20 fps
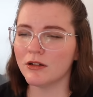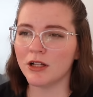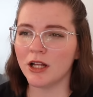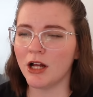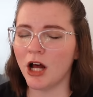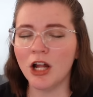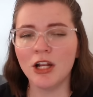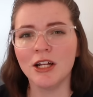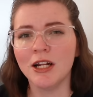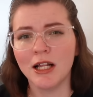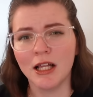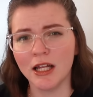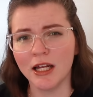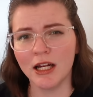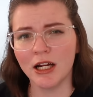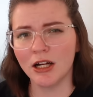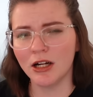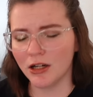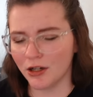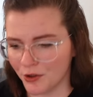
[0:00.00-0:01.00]

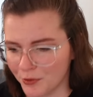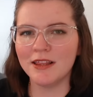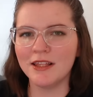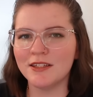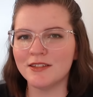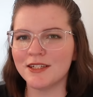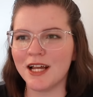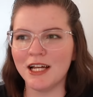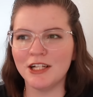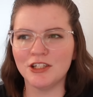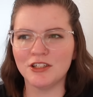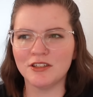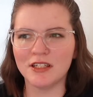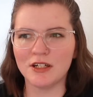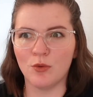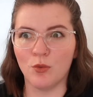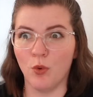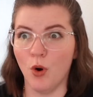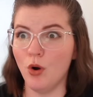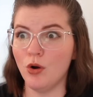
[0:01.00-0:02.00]
Unclear. Like, this guy just
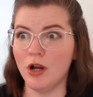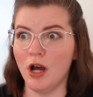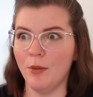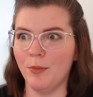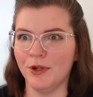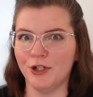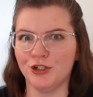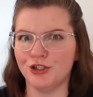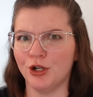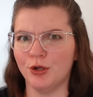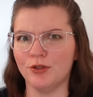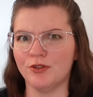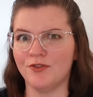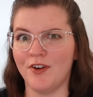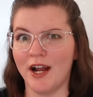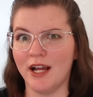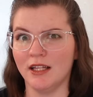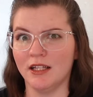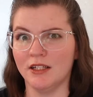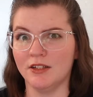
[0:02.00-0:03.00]
like woke up and chose
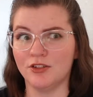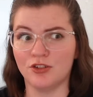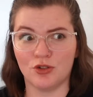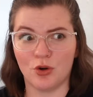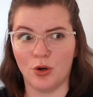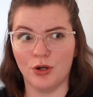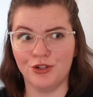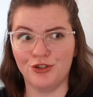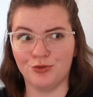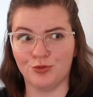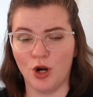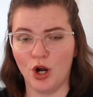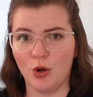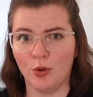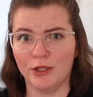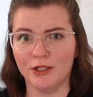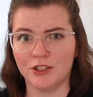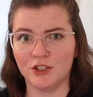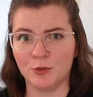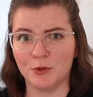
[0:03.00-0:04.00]
violence towards
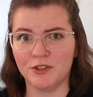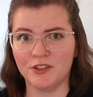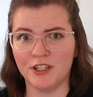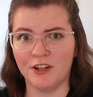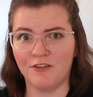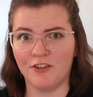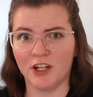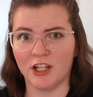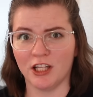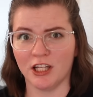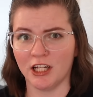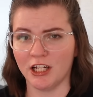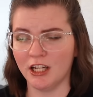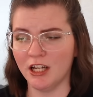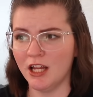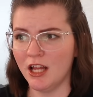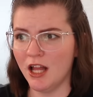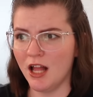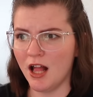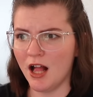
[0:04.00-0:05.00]
Rowan
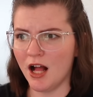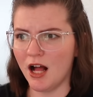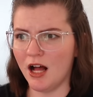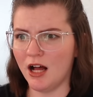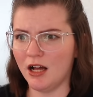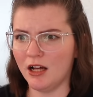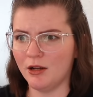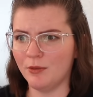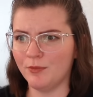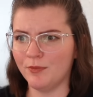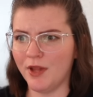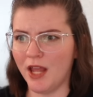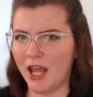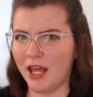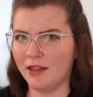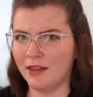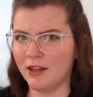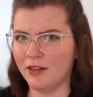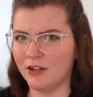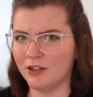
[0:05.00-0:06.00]
specifically,
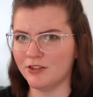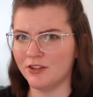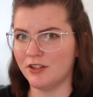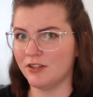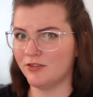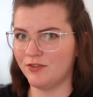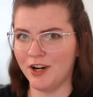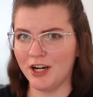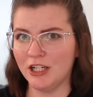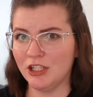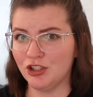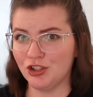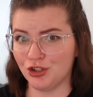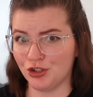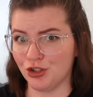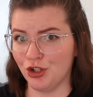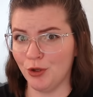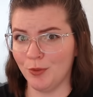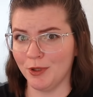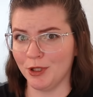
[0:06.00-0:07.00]
and then there's this very
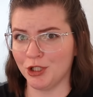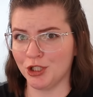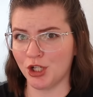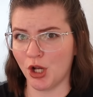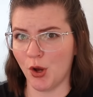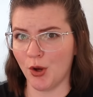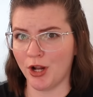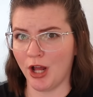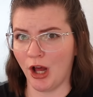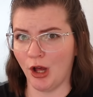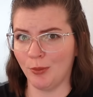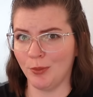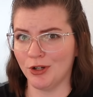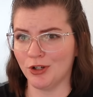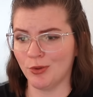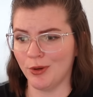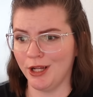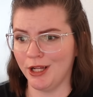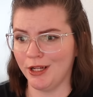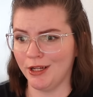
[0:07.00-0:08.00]
stupid showdown
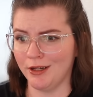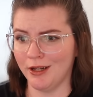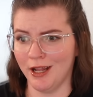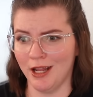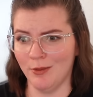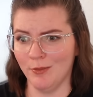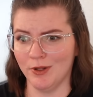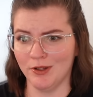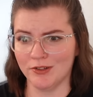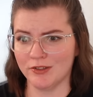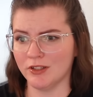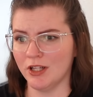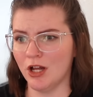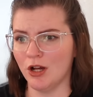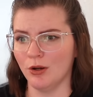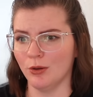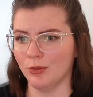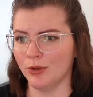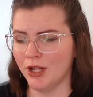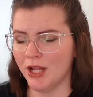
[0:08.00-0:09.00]
between him and
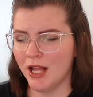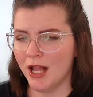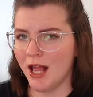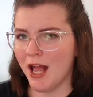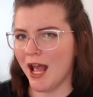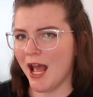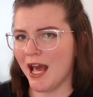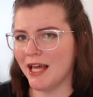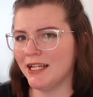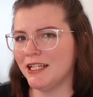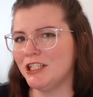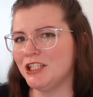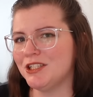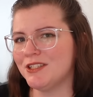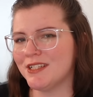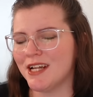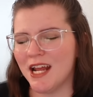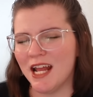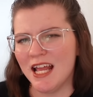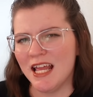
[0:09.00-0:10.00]
Sloan,
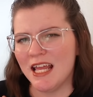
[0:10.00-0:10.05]
and